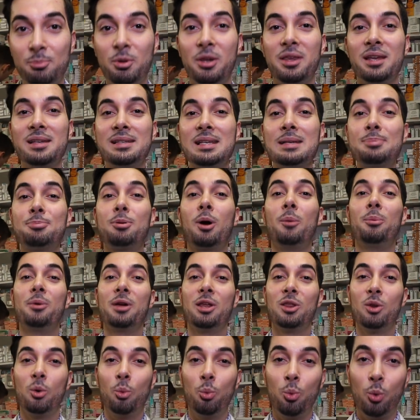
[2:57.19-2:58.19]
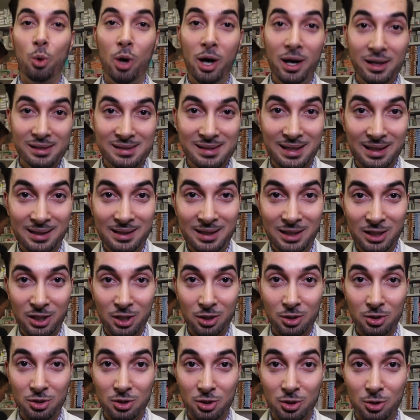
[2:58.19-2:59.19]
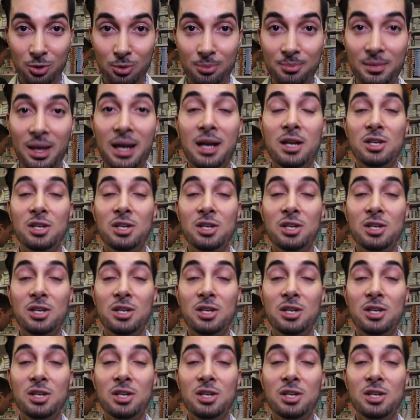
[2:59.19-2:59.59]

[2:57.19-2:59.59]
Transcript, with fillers: but this is probably the worst thing that you can do.